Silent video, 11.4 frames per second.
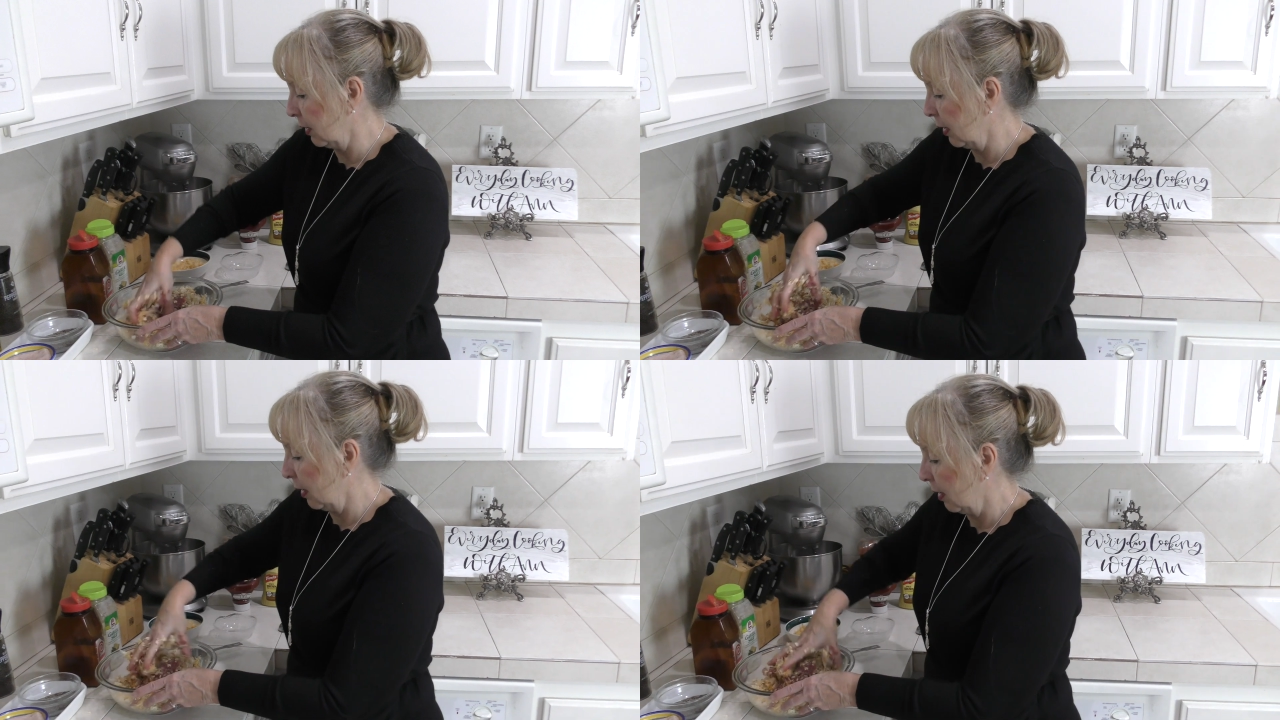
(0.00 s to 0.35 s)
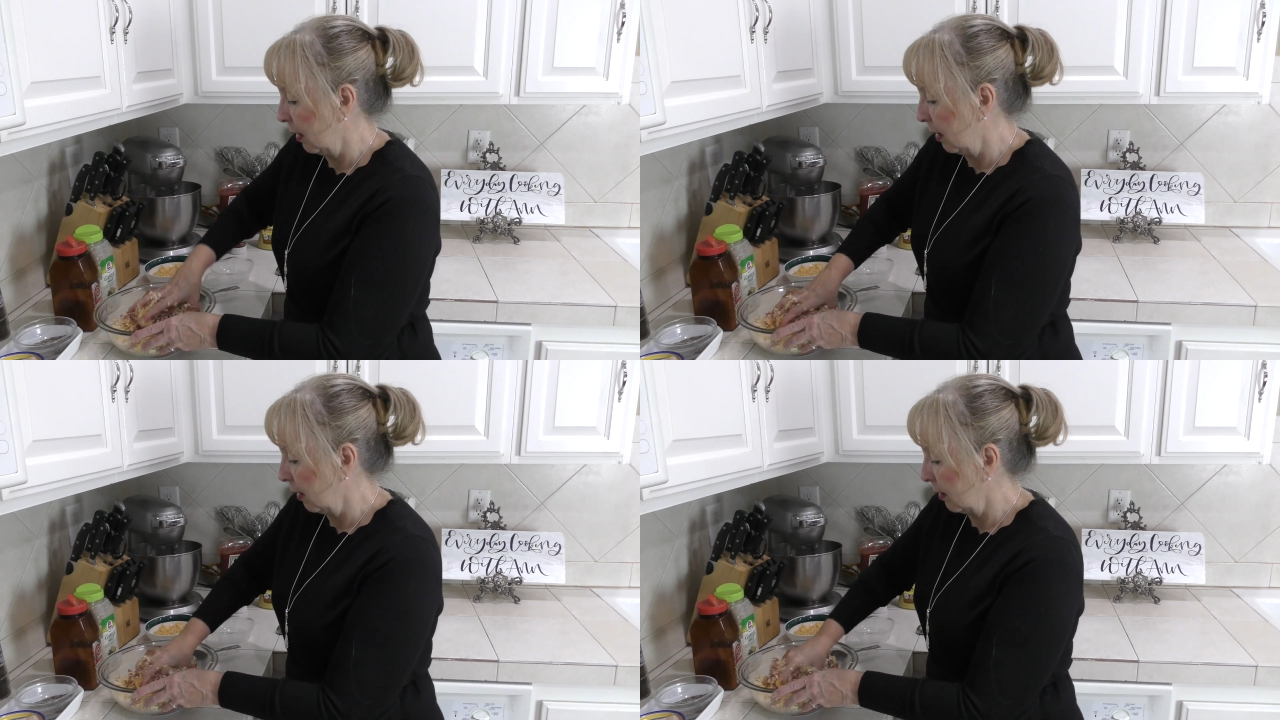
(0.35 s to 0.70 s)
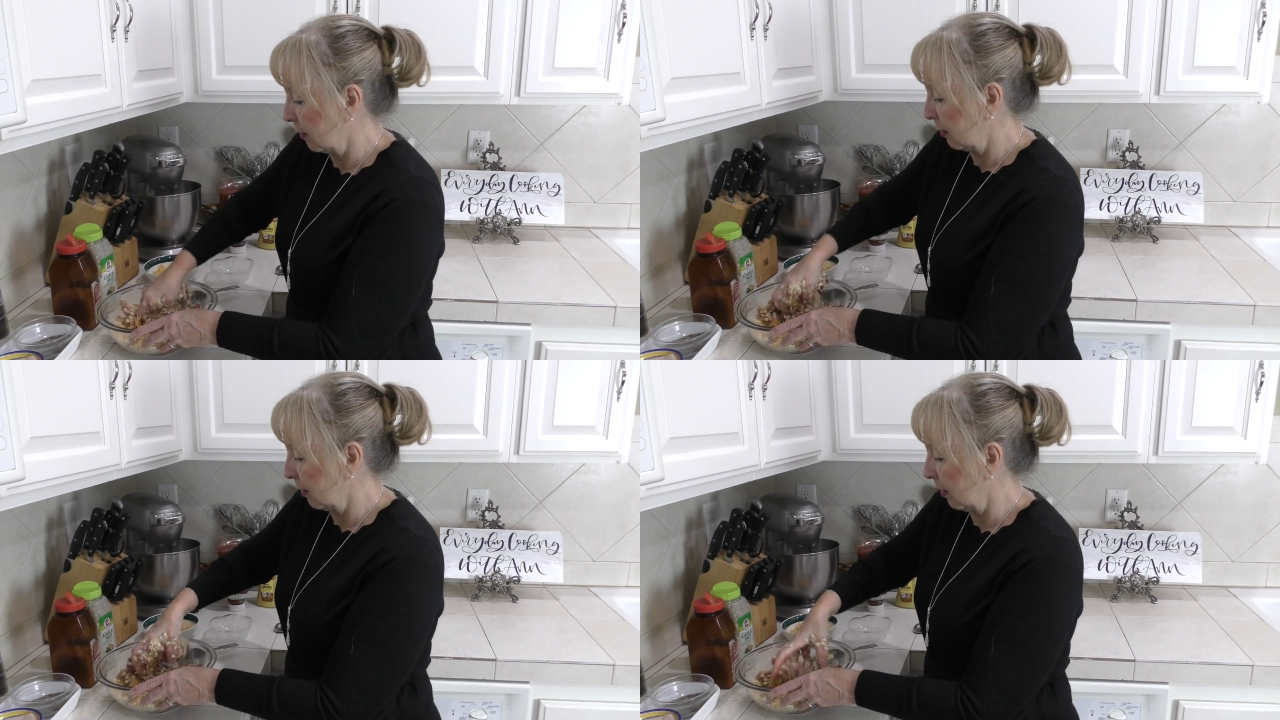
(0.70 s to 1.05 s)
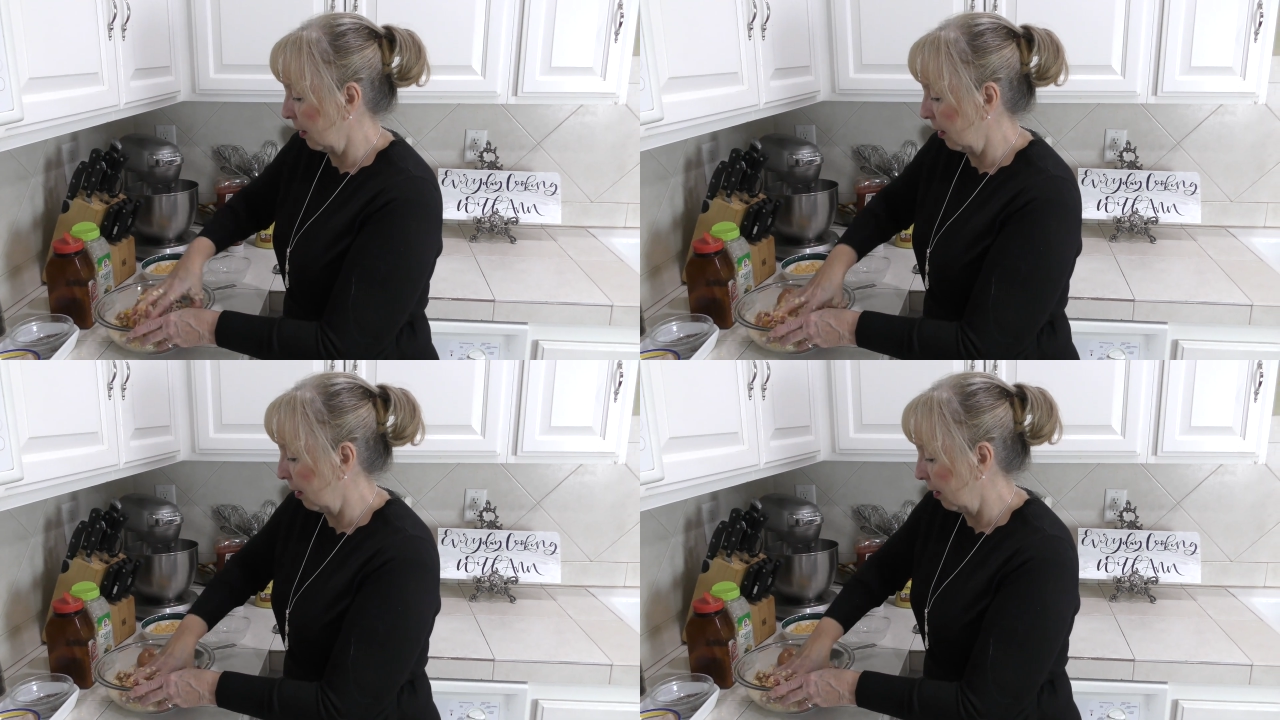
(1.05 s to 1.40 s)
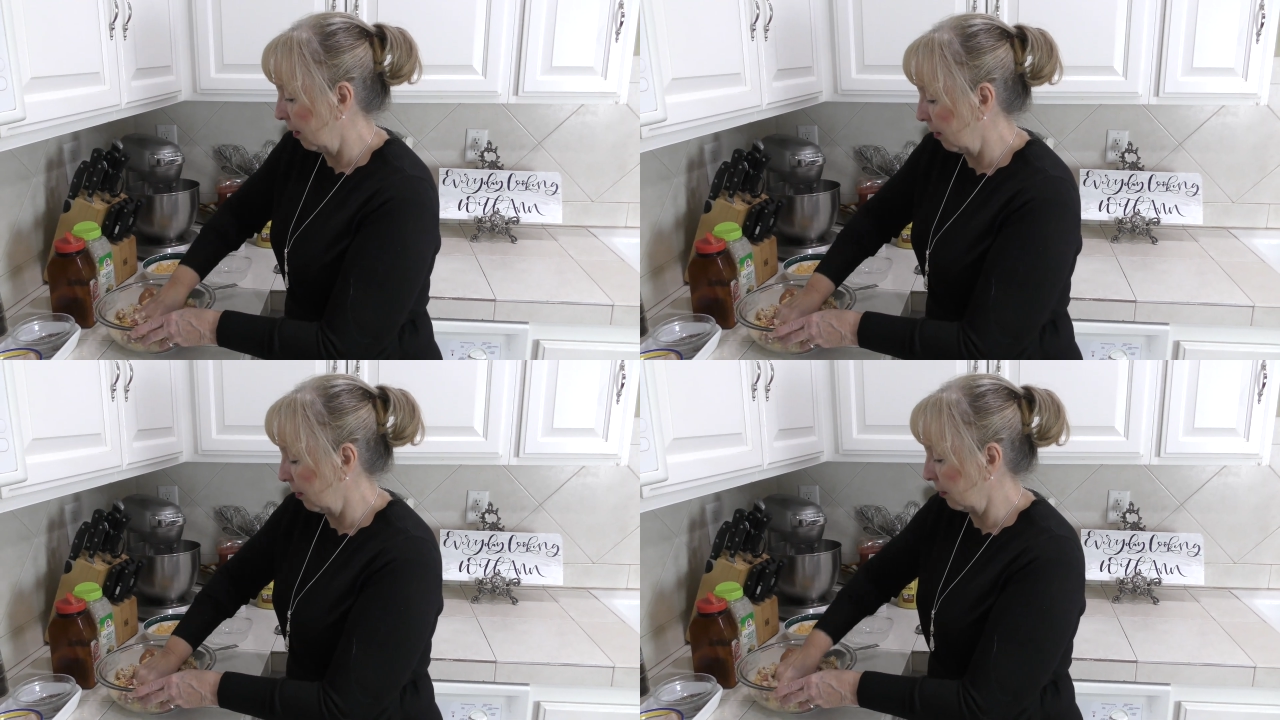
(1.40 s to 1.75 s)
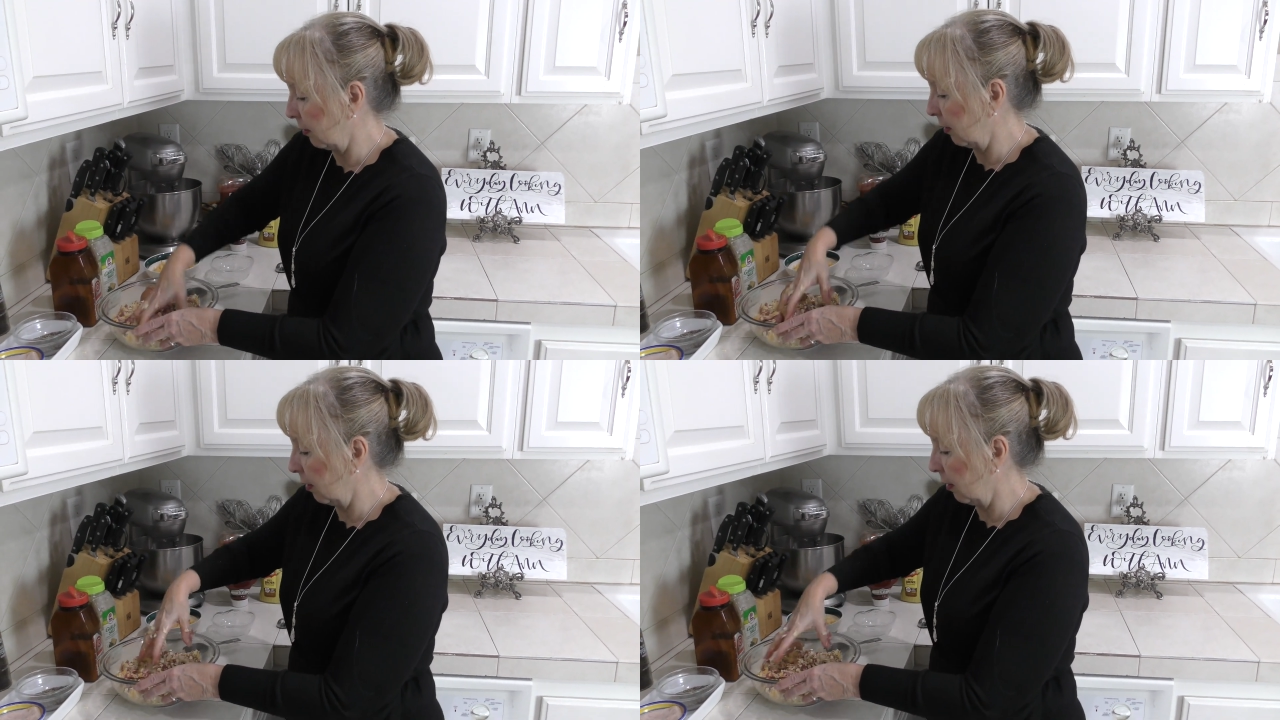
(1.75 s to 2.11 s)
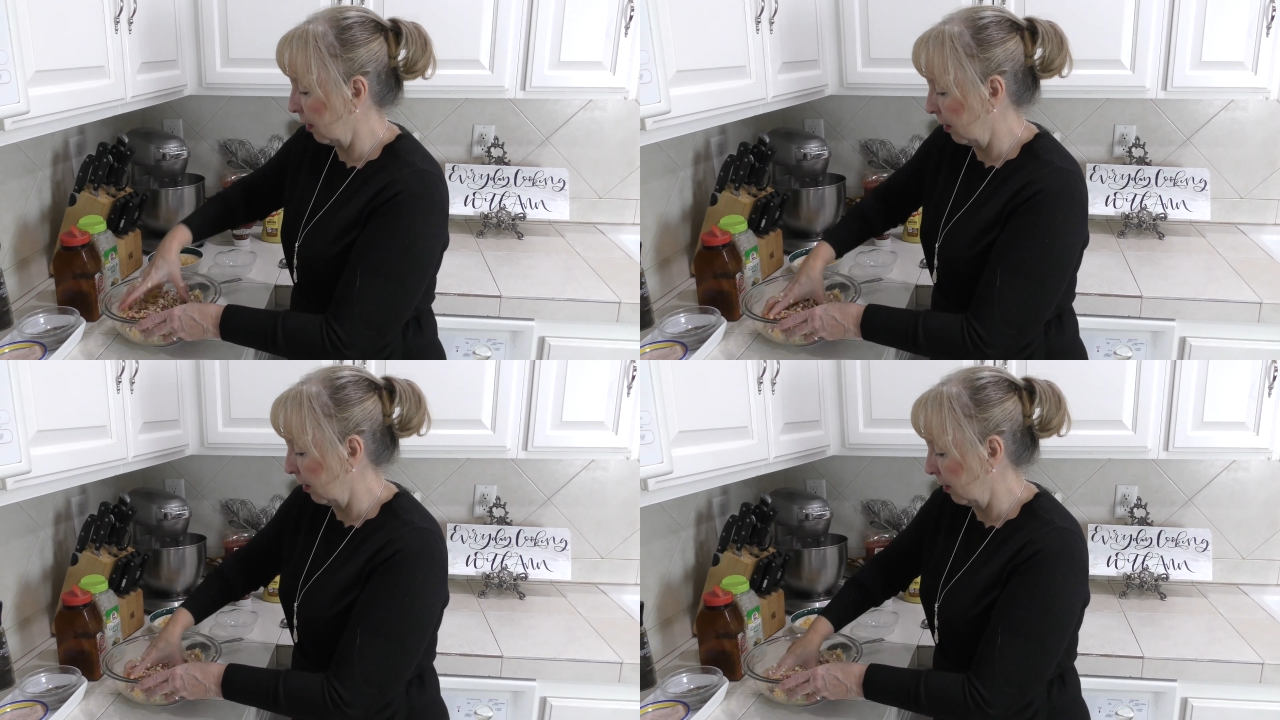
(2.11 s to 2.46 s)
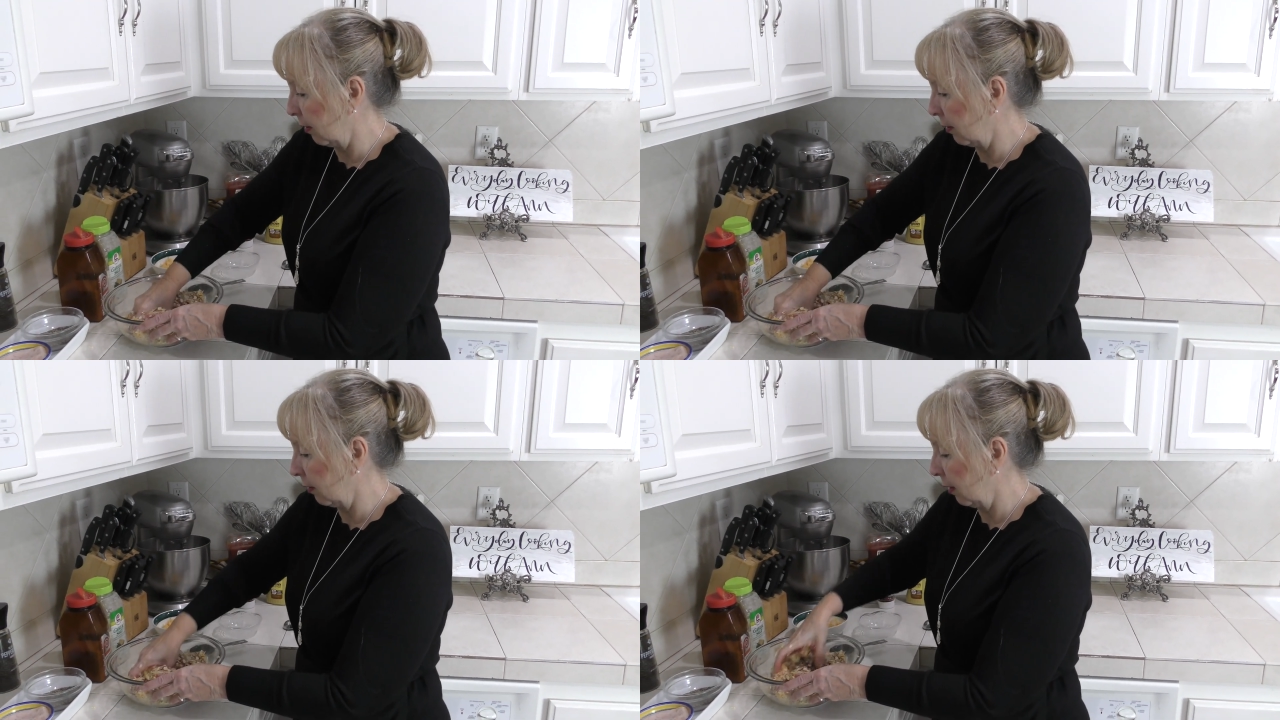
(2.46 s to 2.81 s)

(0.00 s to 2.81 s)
Nothing is said.